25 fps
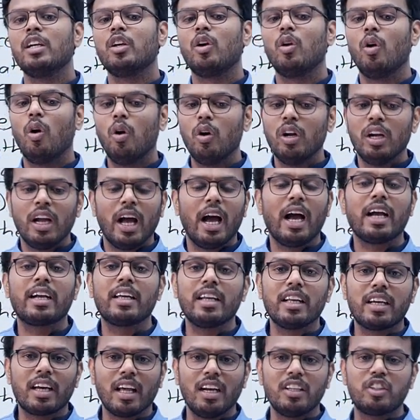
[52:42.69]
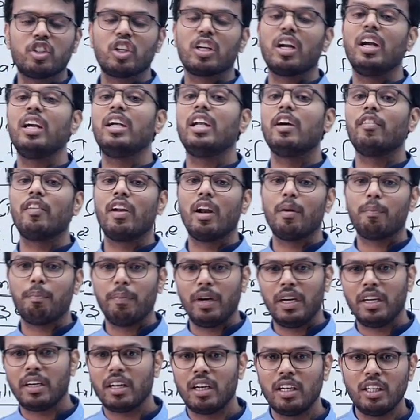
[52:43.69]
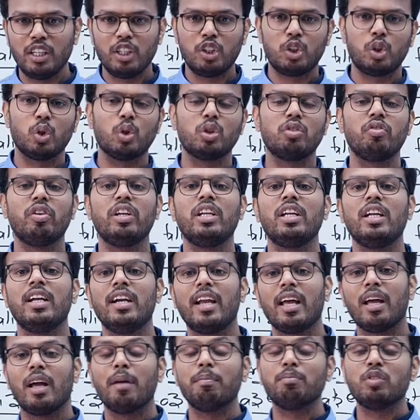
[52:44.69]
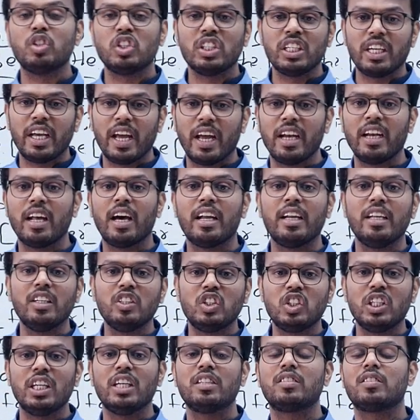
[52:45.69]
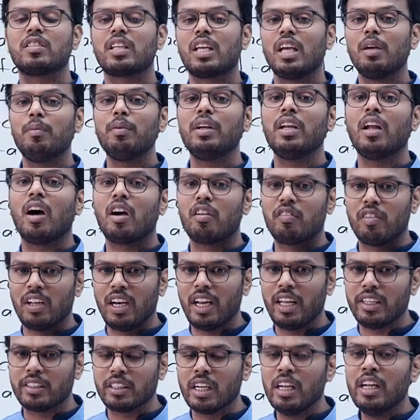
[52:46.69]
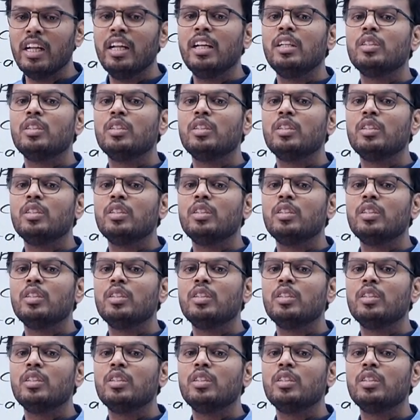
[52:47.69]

you know, agricultural developmental issues, we need a NREGS scheme in our village.